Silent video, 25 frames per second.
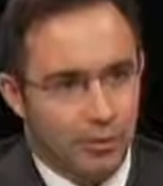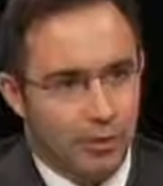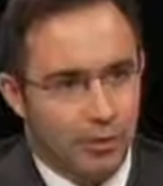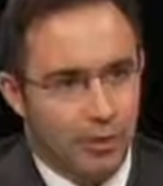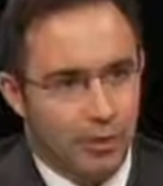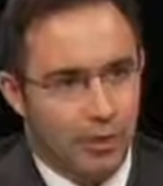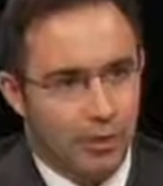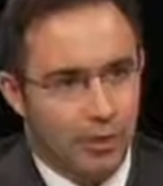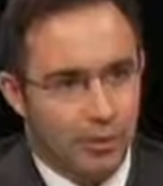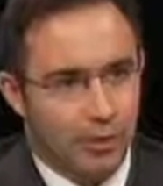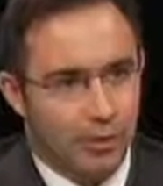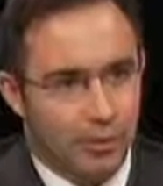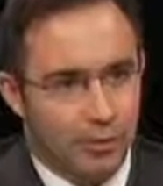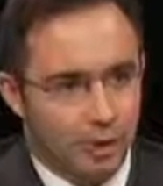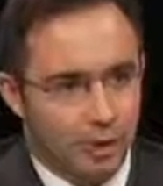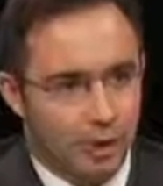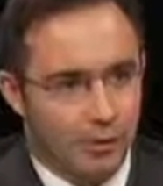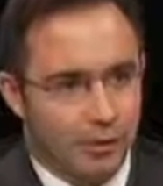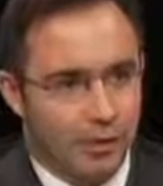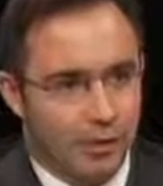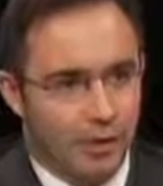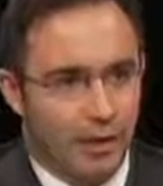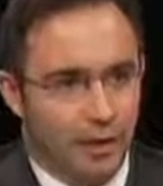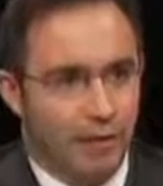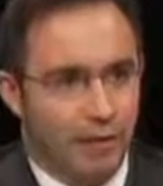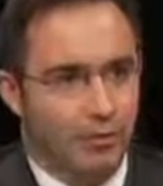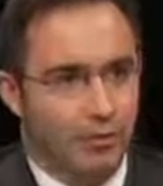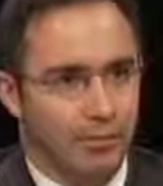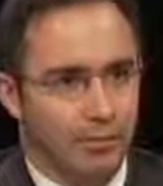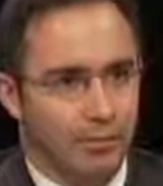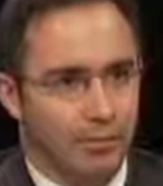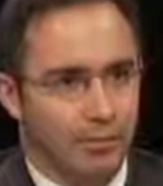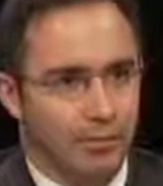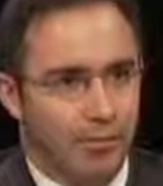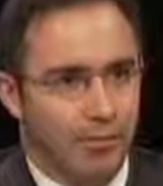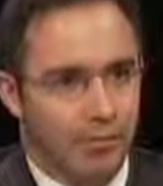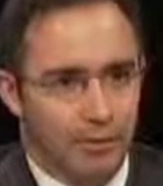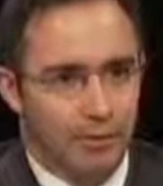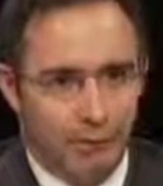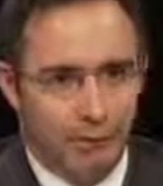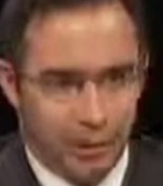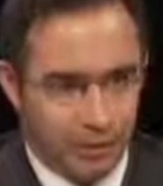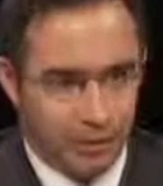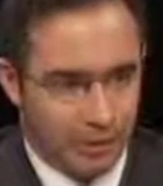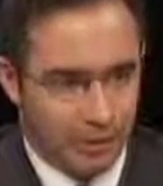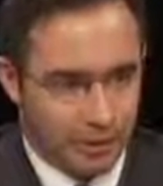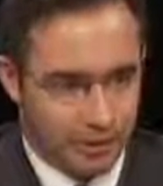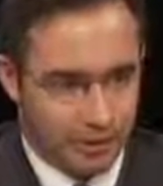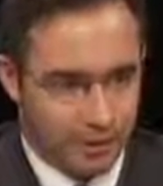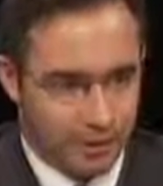response because I'm
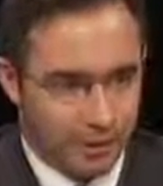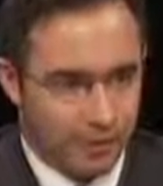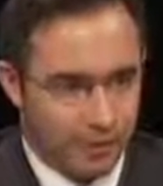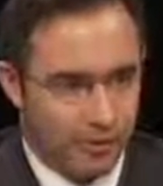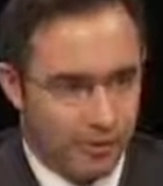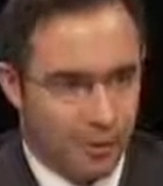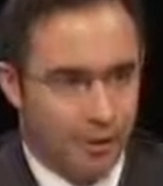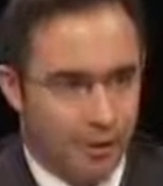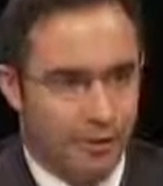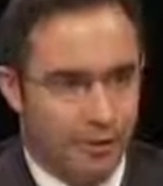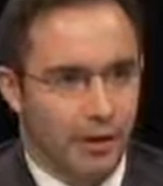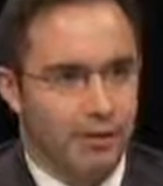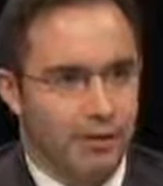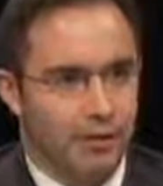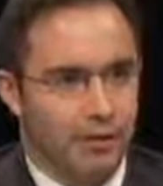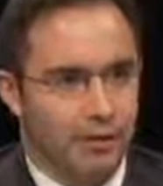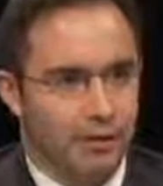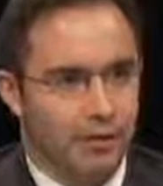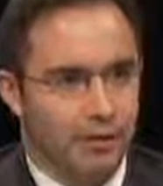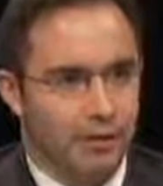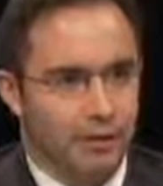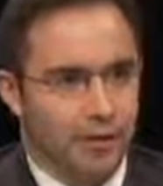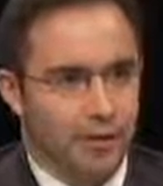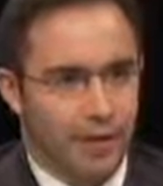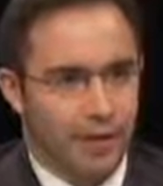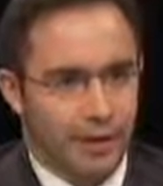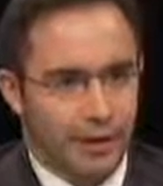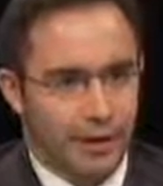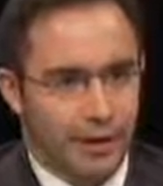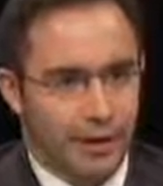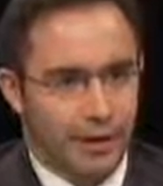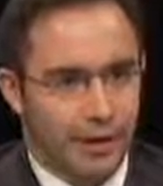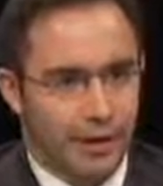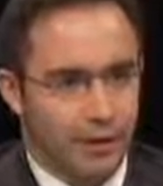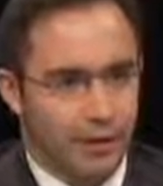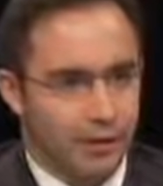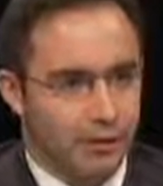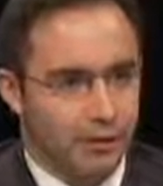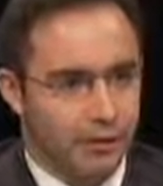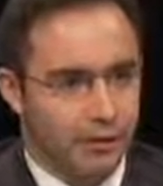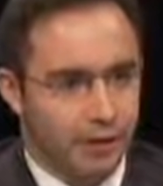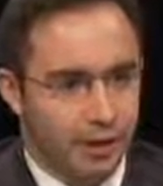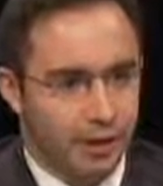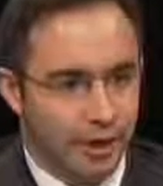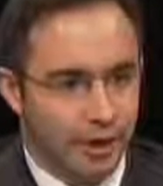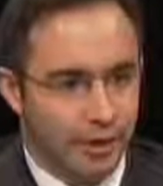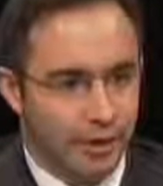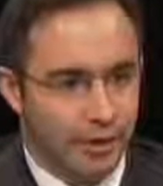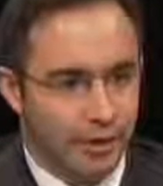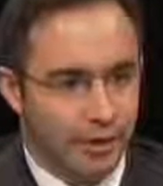a student of economics and I
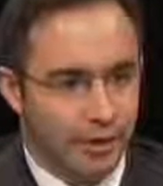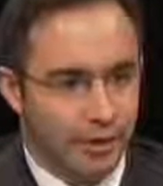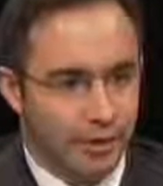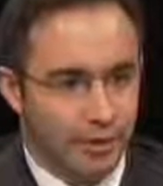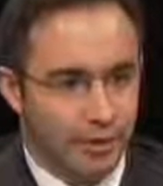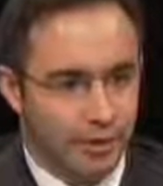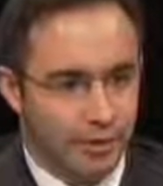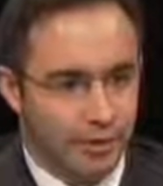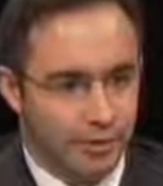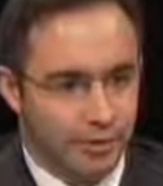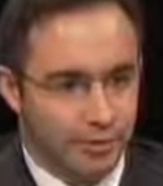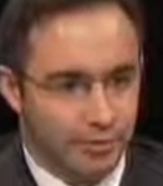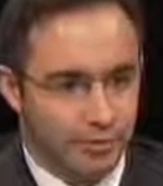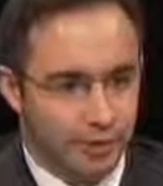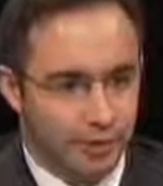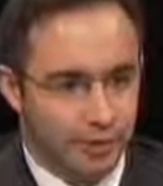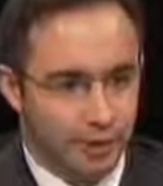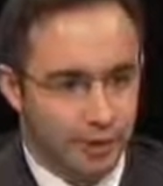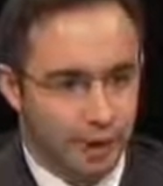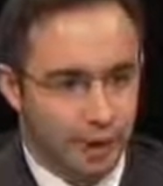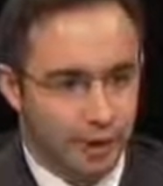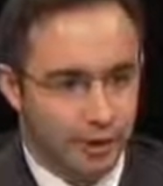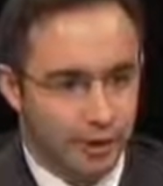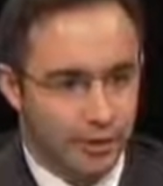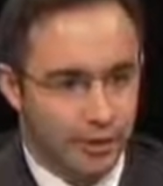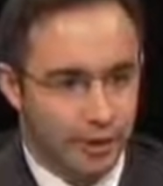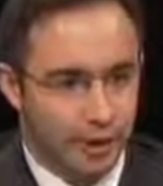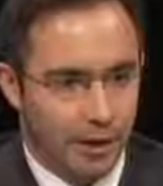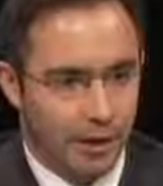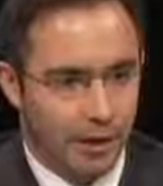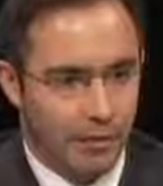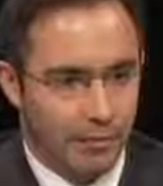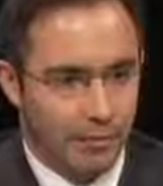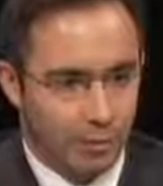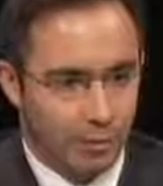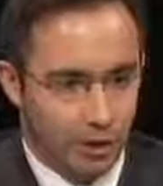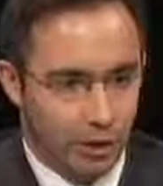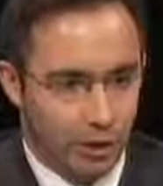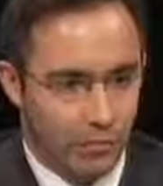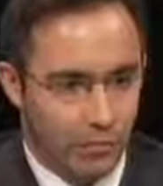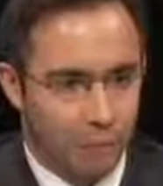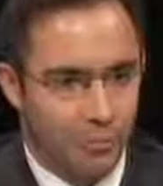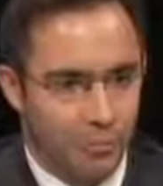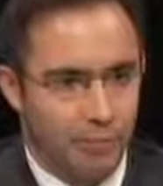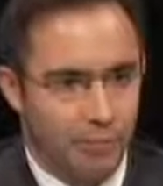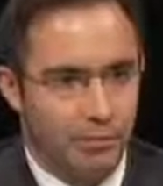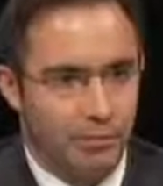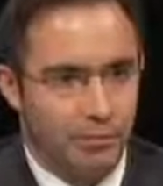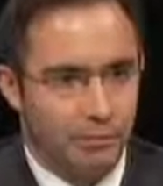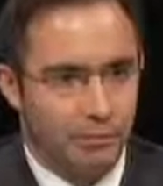understand the laws of supply and demand
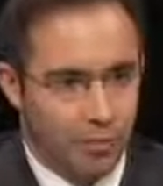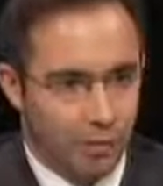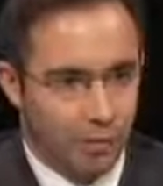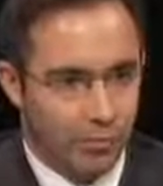probably